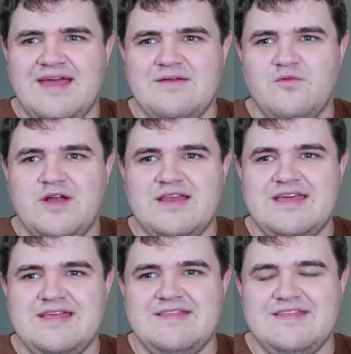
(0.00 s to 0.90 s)
and when
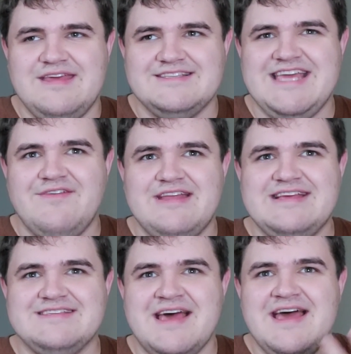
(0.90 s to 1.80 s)
he's given
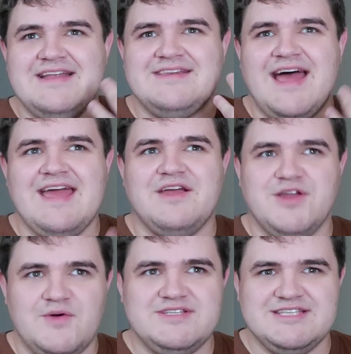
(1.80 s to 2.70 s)
his
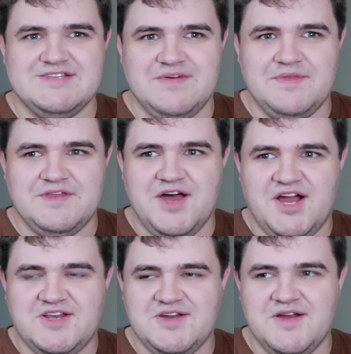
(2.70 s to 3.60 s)
diagnosis from the
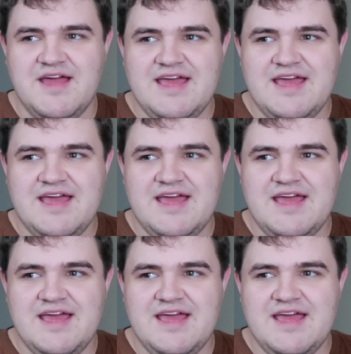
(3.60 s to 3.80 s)
doctor,